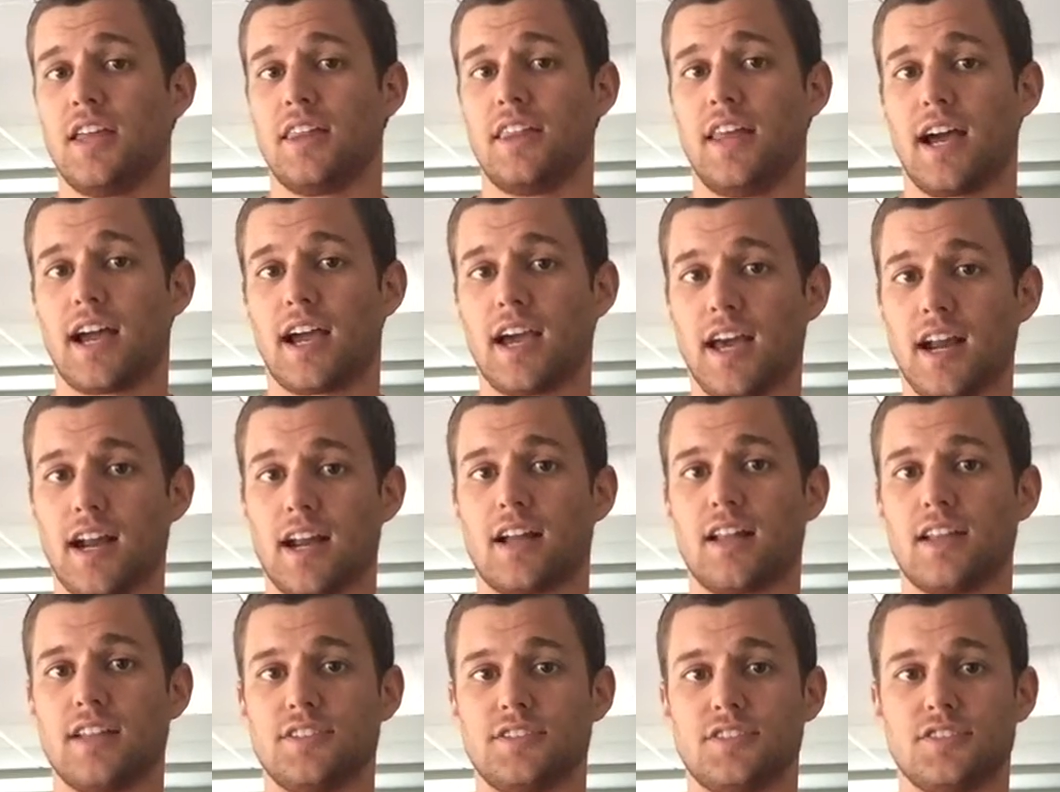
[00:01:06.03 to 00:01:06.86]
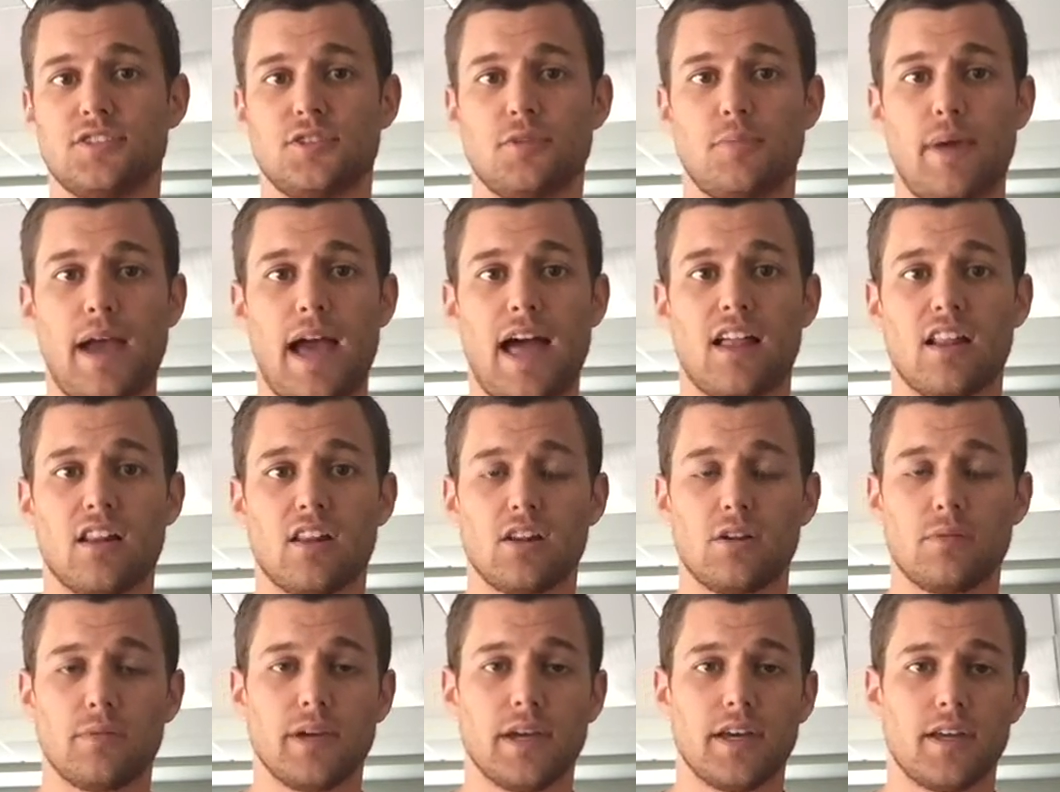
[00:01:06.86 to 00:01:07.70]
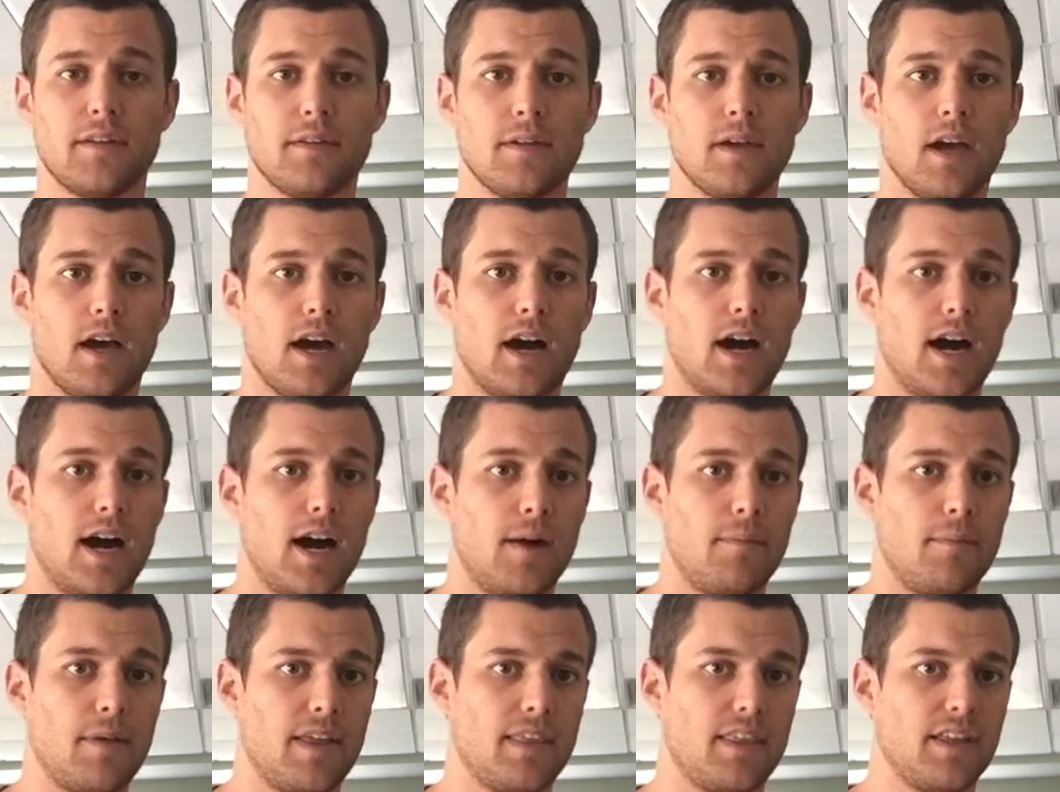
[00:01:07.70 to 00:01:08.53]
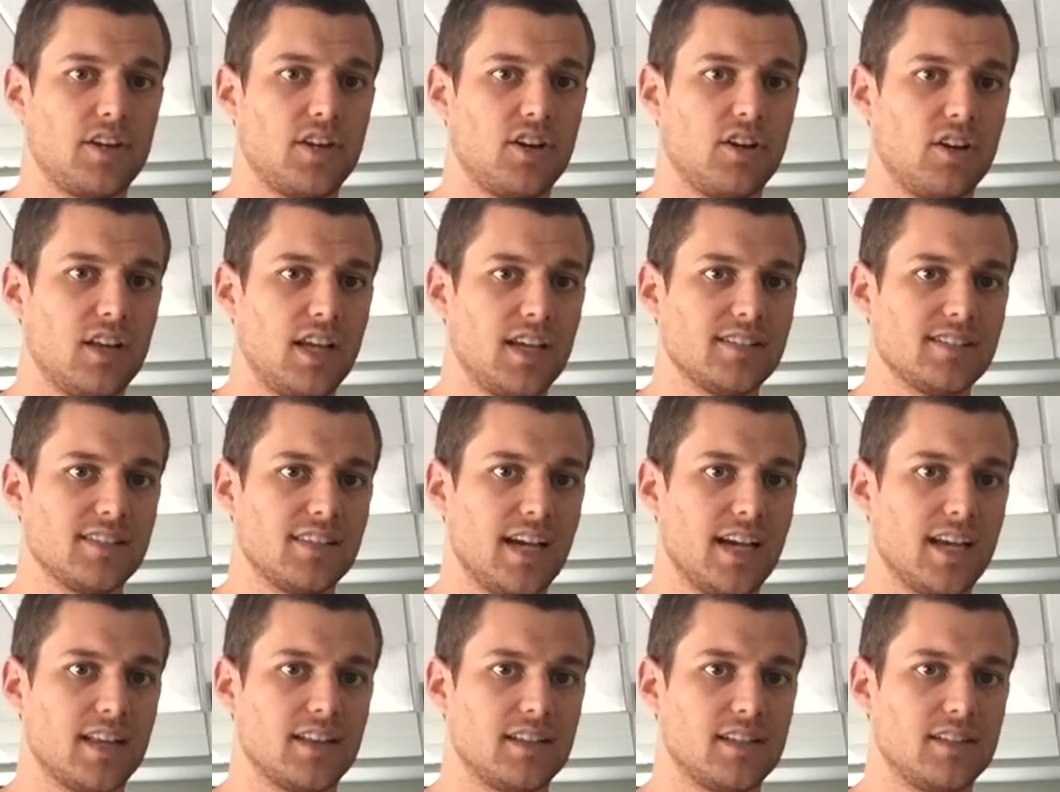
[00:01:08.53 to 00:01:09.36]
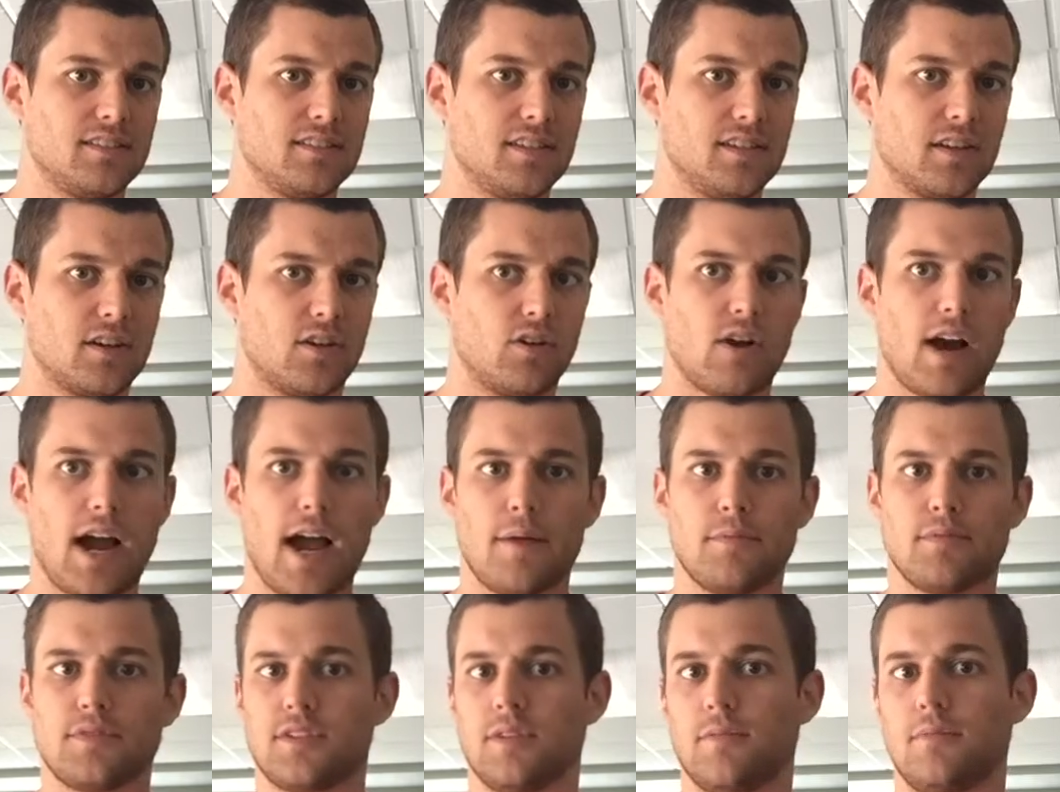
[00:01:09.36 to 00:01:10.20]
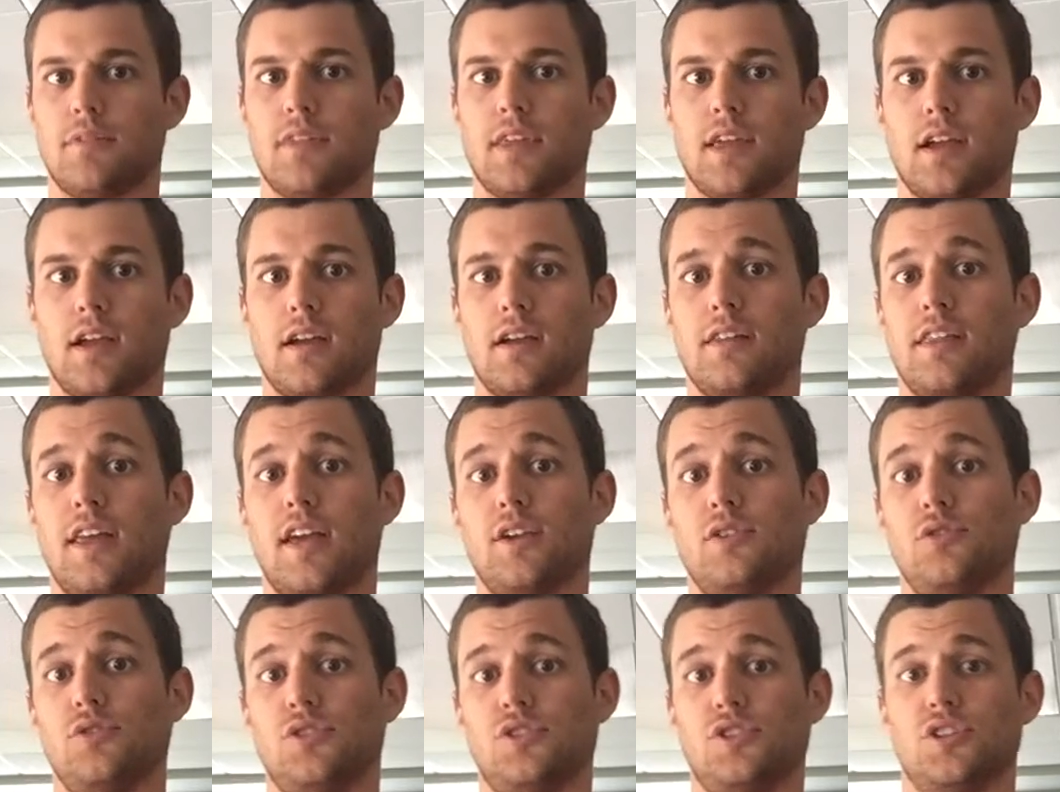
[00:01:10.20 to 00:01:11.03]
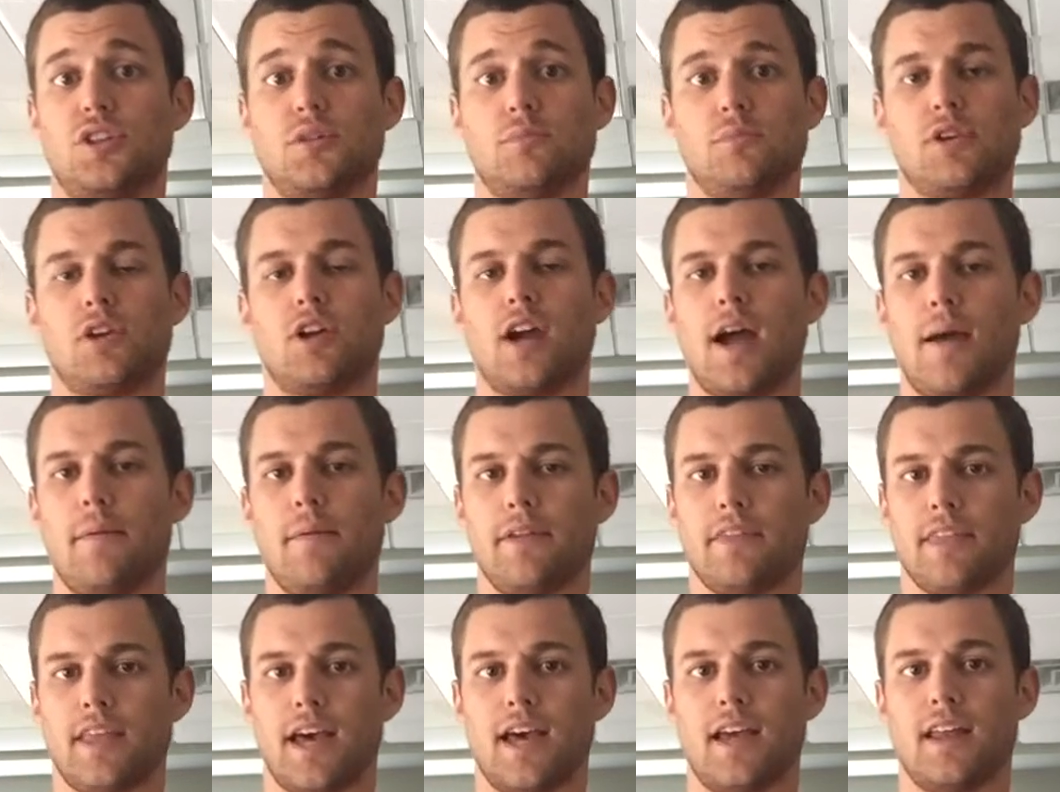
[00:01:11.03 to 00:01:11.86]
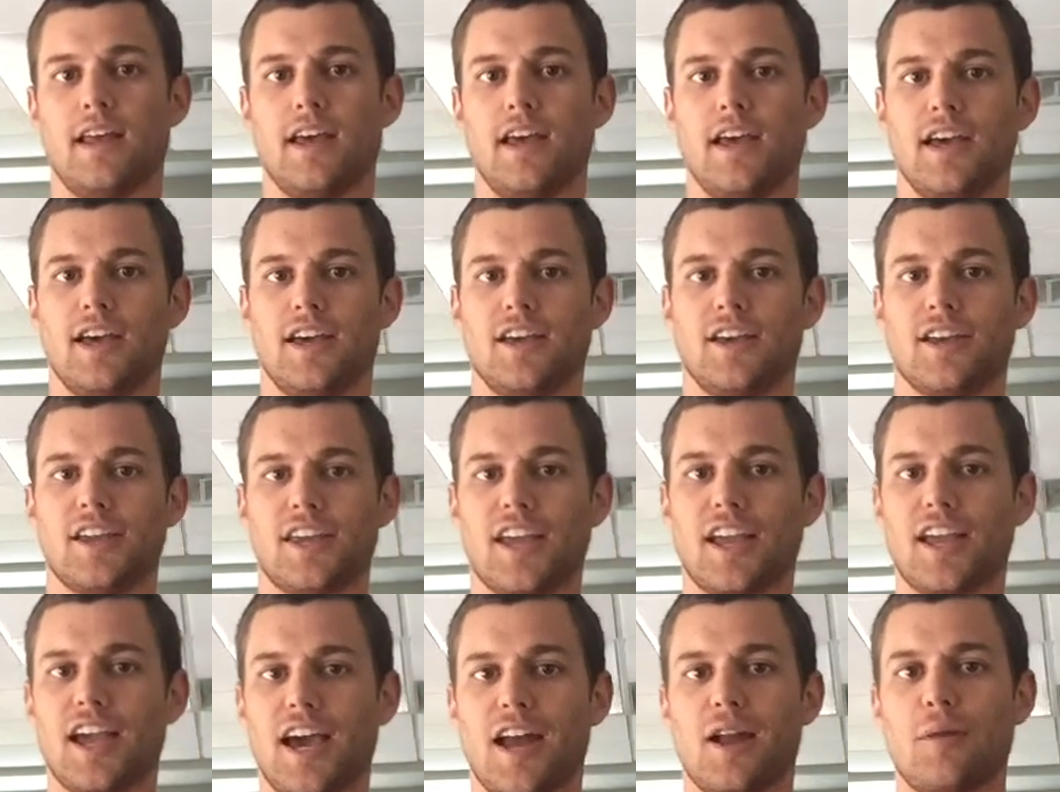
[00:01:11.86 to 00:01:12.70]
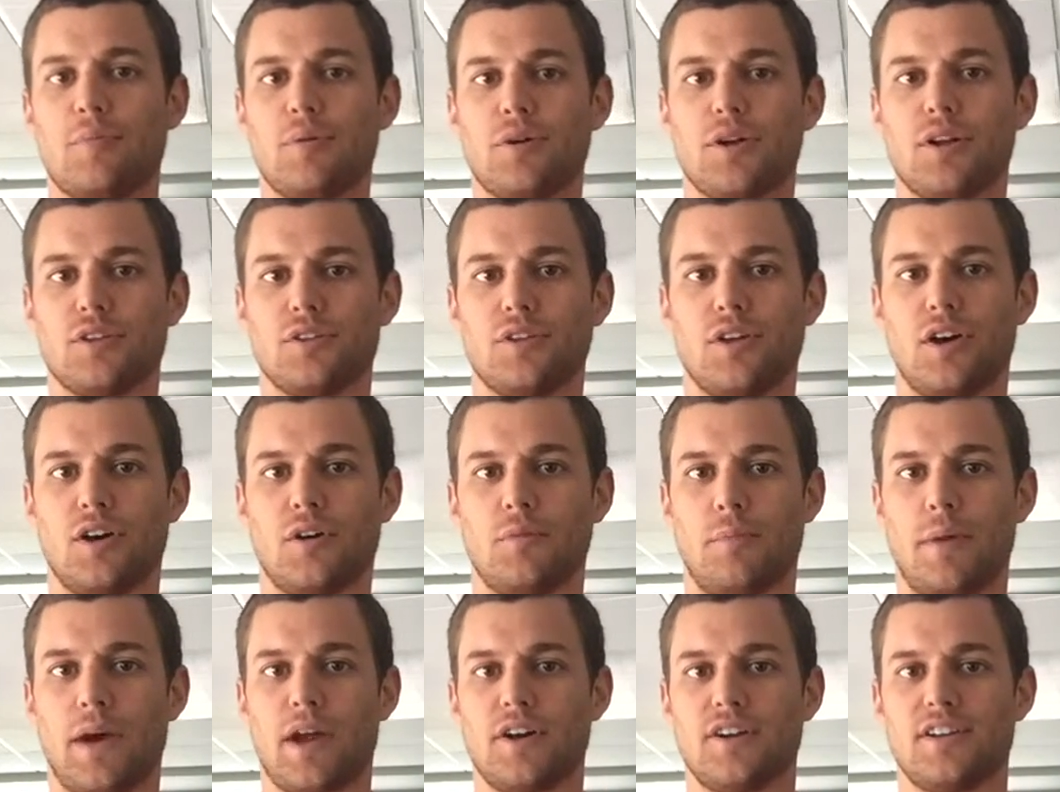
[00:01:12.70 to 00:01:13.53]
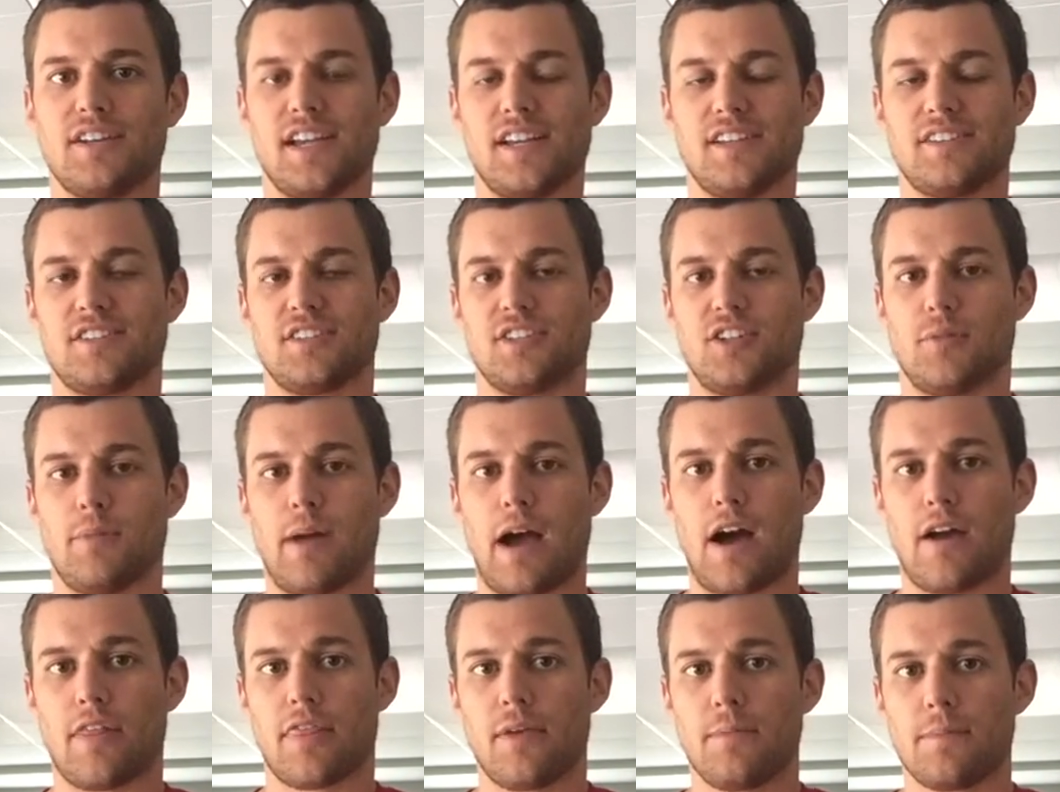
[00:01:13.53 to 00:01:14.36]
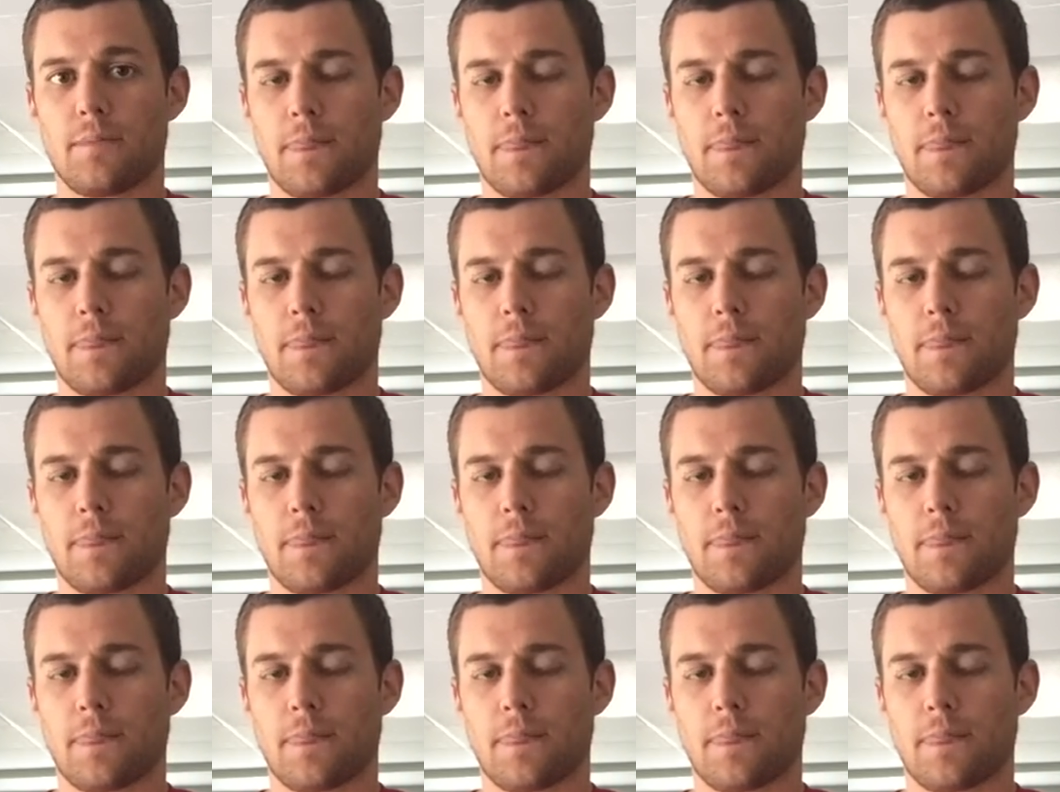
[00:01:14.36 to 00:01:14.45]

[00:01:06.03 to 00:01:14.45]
That kind of cleanses your palate a little bit, um, and then you're less likely to grab something that you shouldn't be grabbing that can kind of put a, a better taste in your mouth.